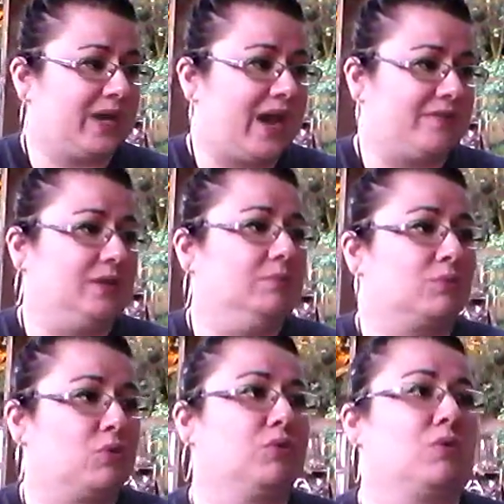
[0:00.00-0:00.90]
having
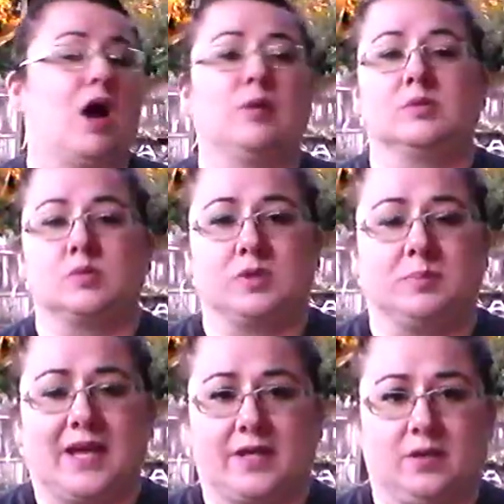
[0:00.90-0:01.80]
problems with the
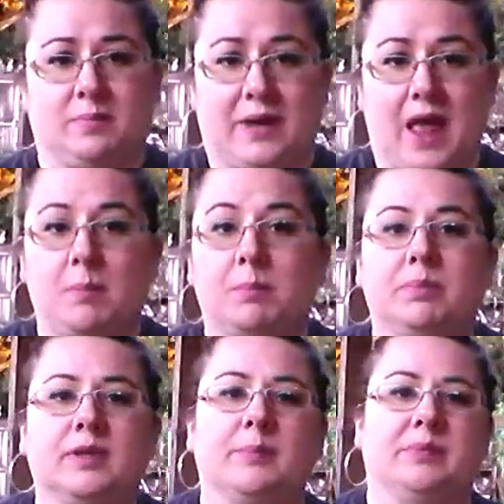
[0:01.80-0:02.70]
black, uh,
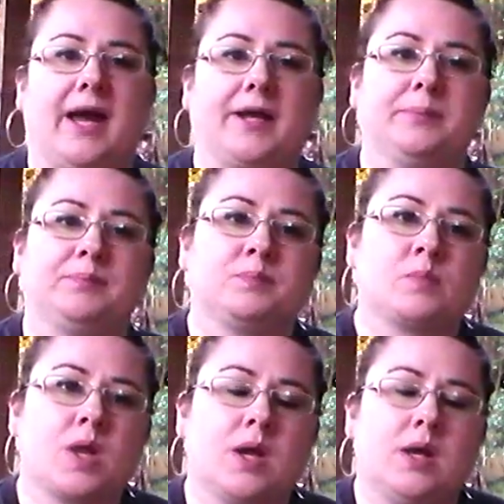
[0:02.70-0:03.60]
black
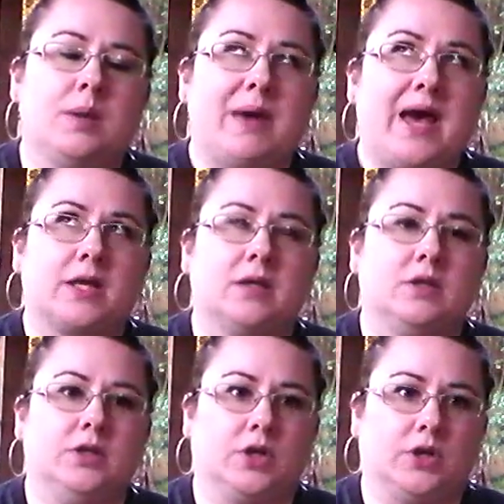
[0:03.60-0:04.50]

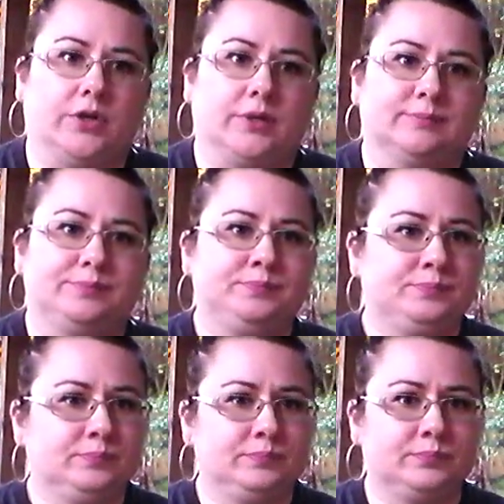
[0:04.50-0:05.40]
backyard.
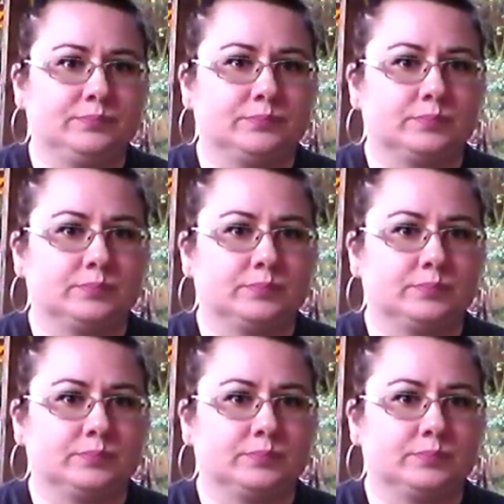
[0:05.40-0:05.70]
Mm